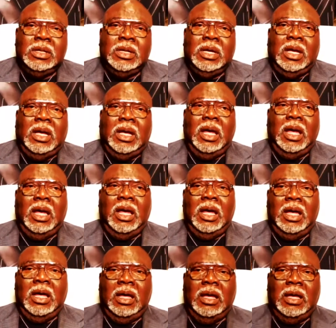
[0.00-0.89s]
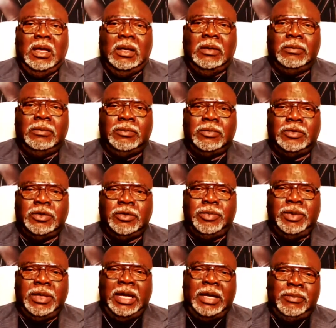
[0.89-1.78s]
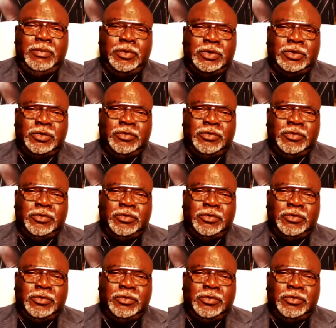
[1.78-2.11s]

to be able to